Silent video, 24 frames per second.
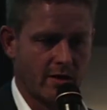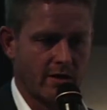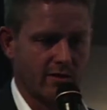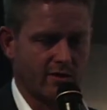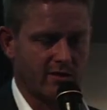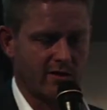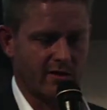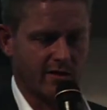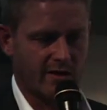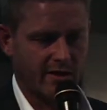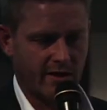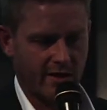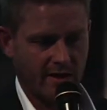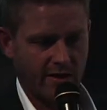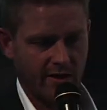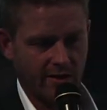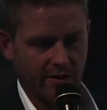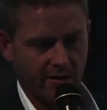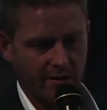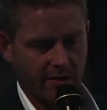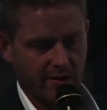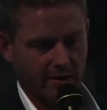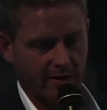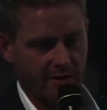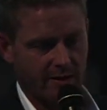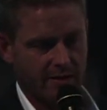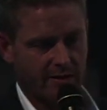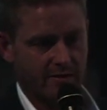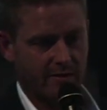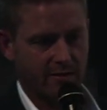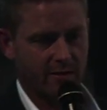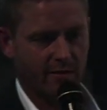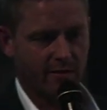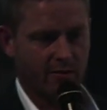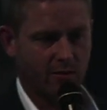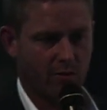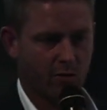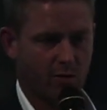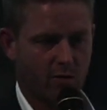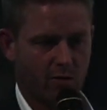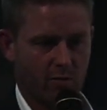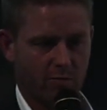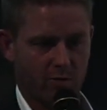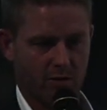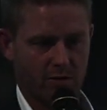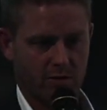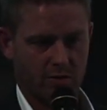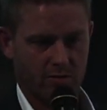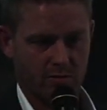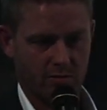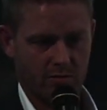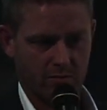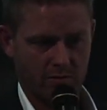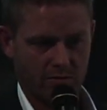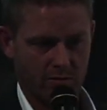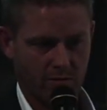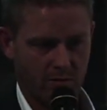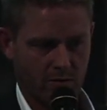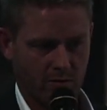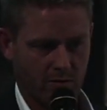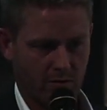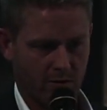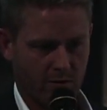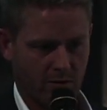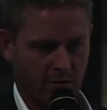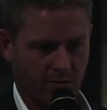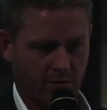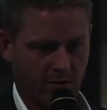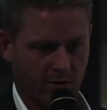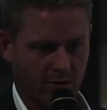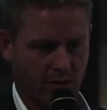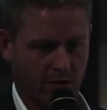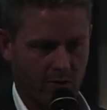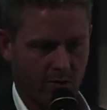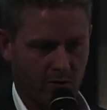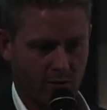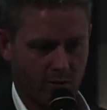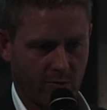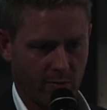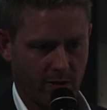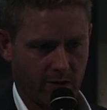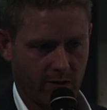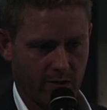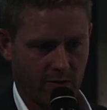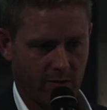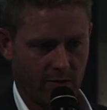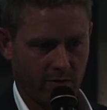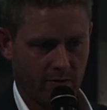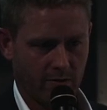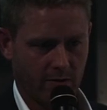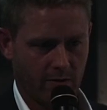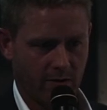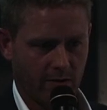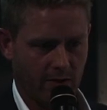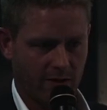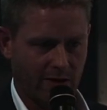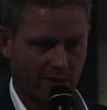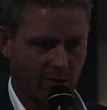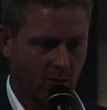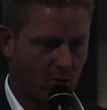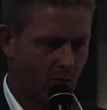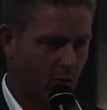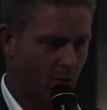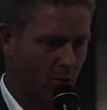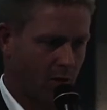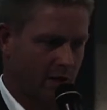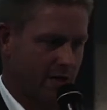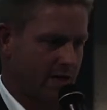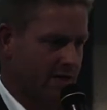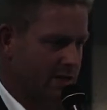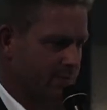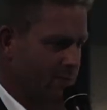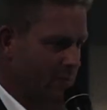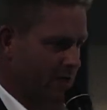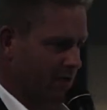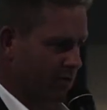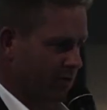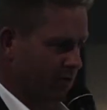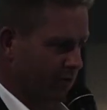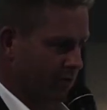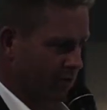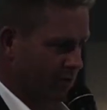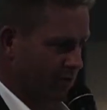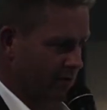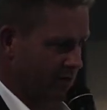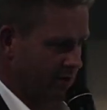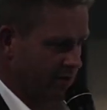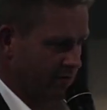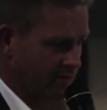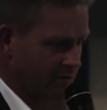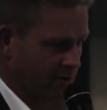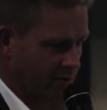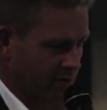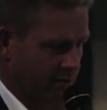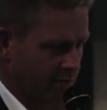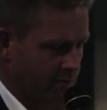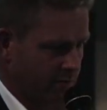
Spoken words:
The gain is enormous if you can automate in all aspects of the delivery.